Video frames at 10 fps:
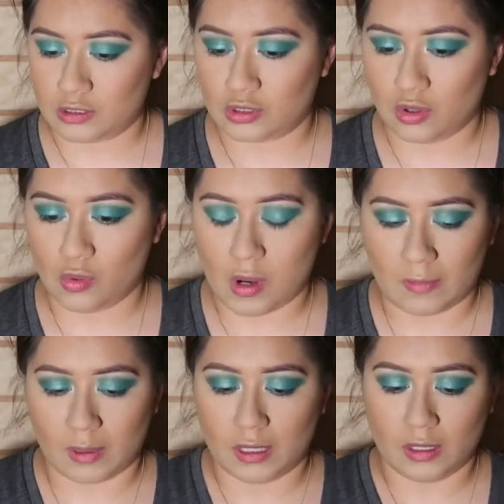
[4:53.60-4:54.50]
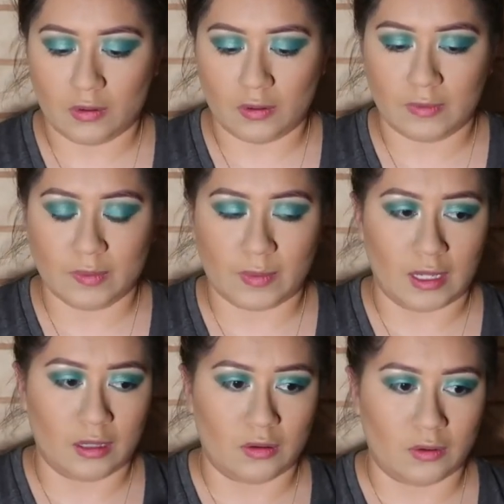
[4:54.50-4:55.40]
So I'm gonna go in with
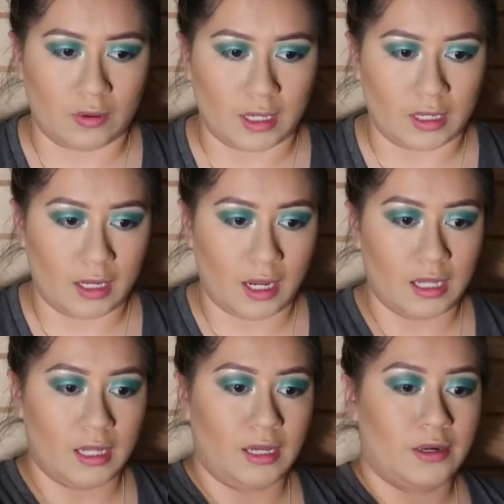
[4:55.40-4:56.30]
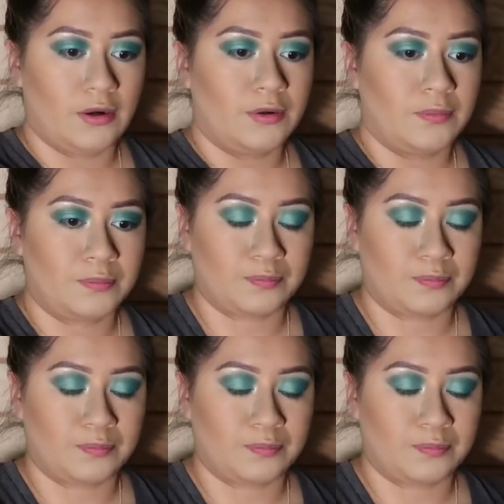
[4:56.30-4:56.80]
my Lorac highlighter.